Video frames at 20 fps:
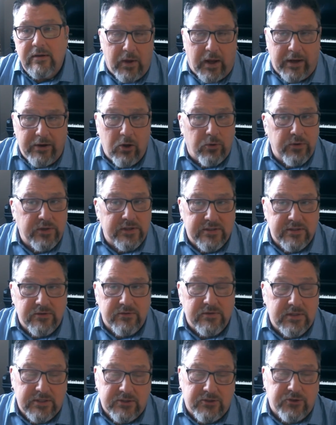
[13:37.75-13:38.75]
I know this
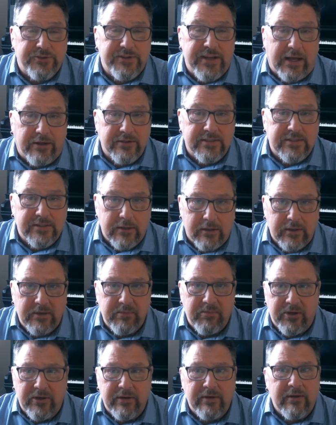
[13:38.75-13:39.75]
will sound
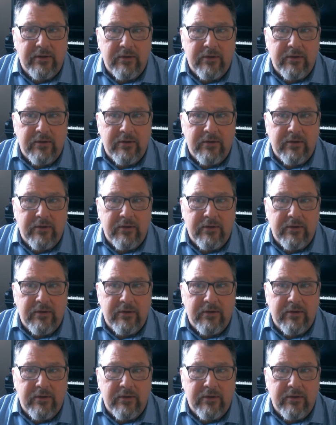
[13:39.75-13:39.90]
silly, but